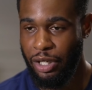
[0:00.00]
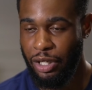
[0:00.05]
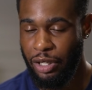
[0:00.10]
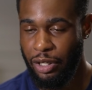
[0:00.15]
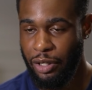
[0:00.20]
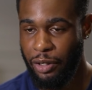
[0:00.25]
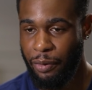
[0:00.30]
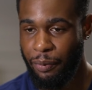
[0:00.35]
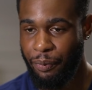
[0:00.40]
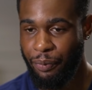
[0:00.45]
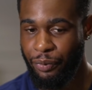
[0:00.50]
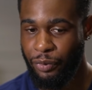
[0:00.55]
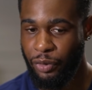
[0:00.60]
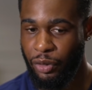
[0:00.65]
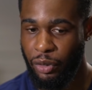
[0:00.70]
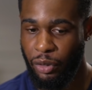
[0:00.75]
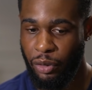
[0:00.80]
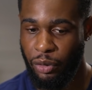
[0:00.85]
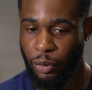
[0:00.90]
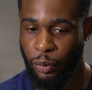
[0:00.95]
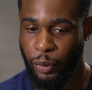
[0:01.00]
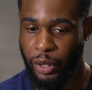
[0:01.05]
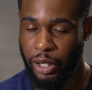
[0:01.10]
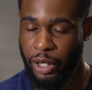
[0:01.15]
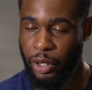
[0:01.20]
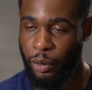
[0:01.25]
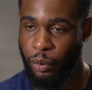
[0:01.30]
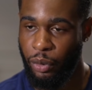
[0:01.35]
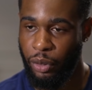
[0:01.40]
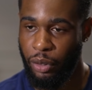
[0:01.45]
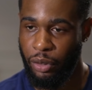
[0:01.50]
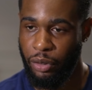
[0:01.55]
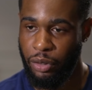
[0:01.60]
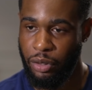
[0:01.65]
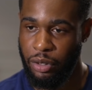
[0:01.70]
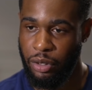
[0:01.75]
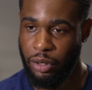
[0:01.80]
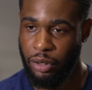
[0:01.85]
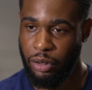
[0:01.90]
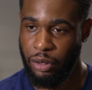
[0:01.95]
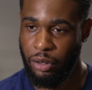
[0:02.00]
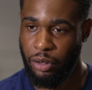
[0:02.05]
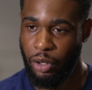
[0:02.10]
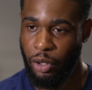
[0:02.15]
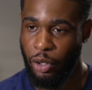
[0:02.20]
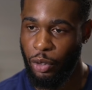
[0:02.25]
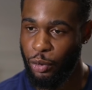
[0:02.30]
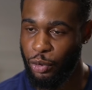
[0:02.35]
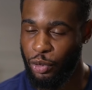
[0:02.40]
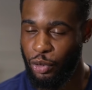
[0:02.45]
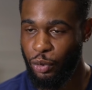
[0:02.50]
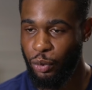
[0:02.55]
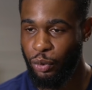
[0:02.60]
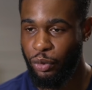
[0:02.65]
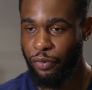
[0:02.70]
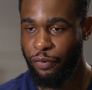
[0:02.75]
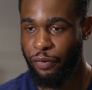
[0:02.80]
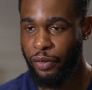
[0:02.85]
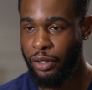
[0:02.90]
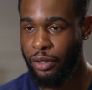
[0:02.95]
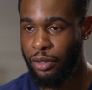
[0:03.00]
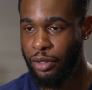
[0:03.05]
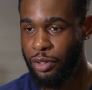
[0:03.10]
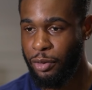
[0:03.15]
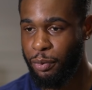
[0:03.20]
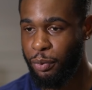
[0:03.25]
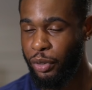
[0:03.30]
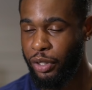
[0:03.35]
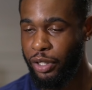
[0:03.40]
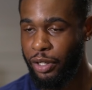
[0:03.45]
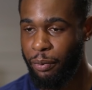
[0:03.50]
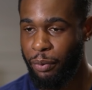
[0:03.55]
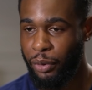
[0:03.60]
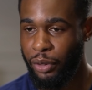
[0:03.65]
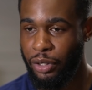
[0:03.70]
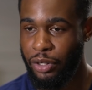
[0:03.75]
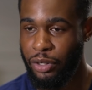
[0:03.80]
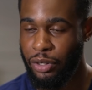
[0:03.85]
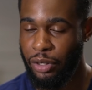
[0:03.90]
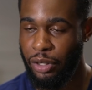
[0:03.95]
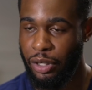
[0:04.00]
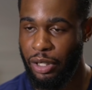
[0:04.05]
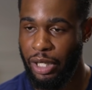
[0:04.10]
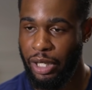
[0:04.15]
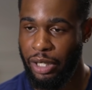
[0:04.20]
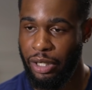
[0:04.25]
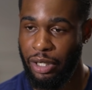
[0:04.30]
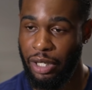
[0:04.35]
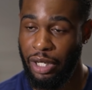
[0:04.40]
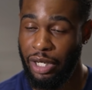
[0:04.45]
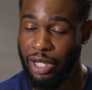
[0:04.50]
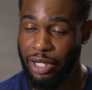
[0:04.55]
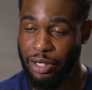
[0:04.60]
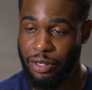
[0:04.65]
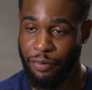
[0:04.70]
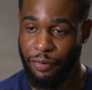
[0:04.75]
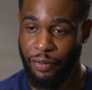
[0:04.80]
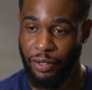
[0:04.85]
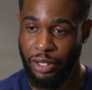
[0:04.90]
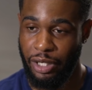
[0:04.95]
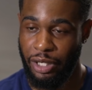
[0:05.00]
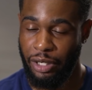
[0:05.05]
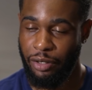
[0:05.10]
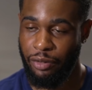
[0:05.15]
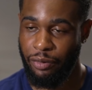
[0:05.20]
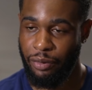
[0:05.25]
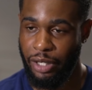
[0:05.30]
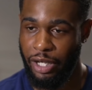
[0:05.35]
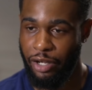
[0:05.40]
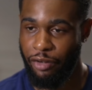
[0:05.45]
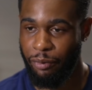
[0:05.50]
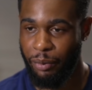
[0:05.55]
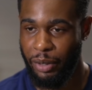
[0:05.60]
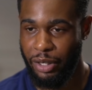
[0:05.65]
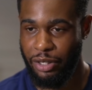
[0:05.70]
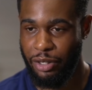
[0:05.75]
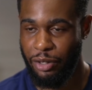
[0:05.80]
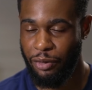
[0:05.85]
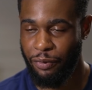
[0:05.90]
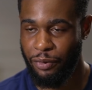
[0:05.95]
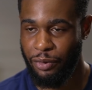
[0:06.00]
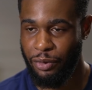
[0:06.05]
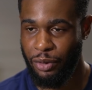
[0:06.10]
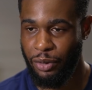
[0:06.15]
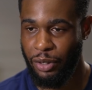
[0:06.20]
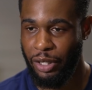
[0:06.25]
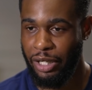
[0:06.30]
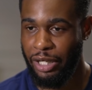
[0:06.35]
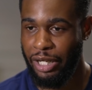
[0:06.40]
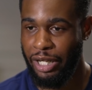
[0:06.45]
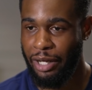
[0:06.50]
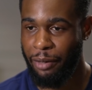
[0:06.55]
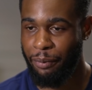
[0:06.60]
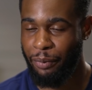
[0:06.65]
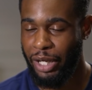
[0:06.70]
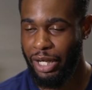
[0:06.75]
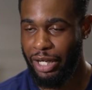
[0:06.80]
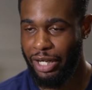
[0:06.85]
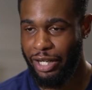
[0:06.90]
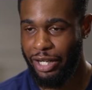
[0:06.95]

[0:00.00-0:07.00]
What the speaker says: The way they were as old school defenders, putting their bodies on the line, and I like to think that of myself as well. That I'm that